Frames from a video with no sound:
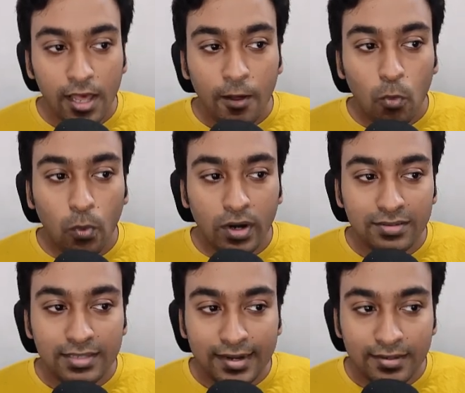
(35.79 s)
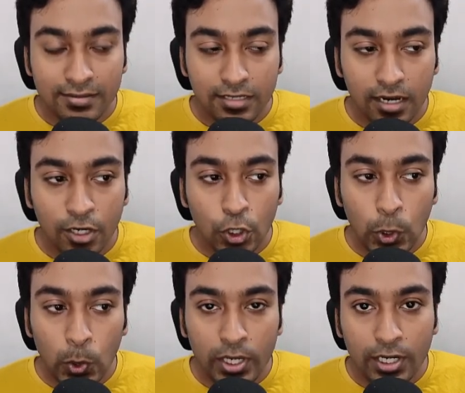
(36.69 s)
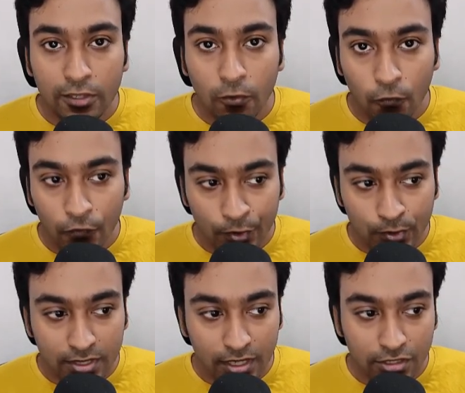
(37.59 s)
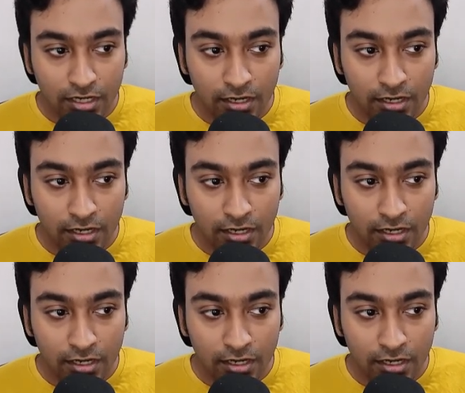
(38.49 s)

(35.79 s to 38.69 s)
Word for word: Once that is done, go into the view section